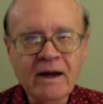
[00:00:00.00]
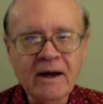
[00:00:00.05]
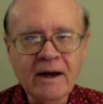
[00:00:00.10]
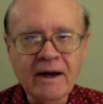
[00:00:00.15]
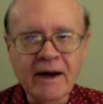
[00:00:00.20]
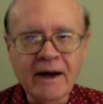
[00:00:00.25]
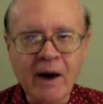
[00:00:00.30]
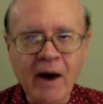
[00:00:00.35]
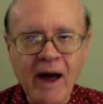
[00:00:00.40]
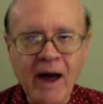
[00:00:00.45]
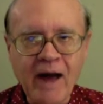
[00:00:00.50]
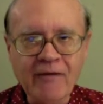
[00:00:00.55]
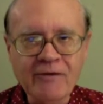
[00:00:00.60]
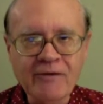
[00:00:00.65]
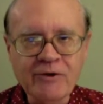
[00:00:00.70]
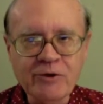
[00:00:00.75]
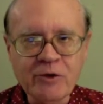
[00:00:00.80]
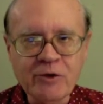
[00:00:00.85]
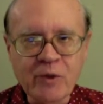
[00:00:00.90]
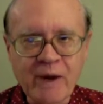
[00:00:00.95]
Now I have
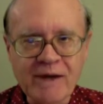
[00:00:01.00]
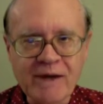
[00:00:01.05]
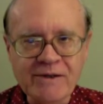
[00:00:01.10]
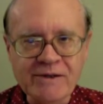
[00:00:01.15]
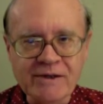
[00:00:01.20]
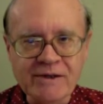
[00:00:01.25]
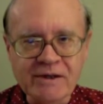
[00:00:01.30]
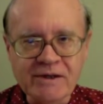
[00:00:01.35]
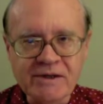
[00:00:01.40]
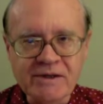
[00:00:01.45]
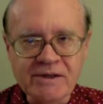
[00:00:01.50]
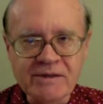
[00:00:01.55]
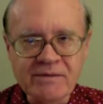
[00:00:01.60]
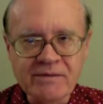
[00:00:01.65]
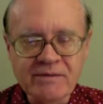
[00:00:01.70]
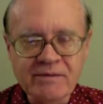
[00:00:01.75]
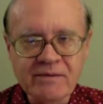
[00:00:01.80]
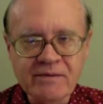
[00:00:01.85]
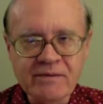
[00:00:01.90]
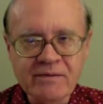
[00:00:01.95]
two questions.
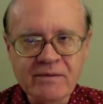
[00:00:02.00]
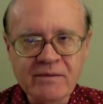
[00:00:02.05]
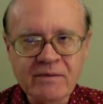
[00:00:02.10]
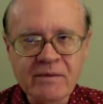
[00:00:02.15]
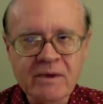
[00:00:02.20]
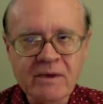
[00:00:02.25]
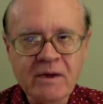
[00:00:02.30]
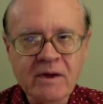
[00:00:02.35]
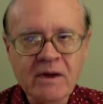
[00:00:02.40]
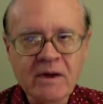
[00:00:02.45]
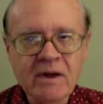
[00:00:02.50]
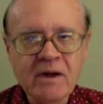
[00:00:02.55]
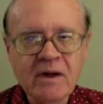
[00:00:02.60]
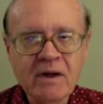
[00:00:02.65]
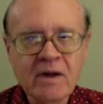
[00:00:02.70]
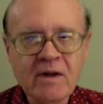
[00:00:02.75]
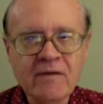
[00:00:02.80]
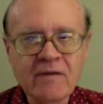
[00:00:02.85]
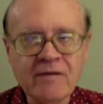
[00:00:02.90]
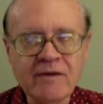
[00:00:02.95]

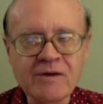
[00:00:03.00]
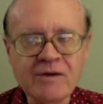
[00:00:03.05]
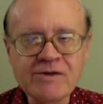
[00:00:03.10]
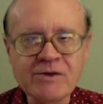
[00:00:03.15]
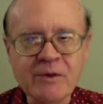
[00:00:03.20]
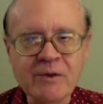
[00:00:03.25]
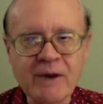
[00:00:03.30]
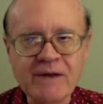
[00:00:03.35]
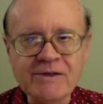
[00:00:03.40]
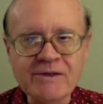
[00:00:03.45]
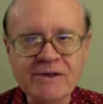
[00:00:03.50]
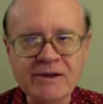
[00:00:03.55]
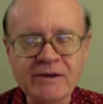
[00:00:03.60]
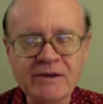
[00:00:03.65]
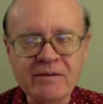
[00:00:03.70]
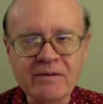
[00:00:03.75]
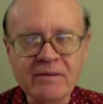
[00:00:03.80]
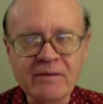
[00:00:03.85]
First question,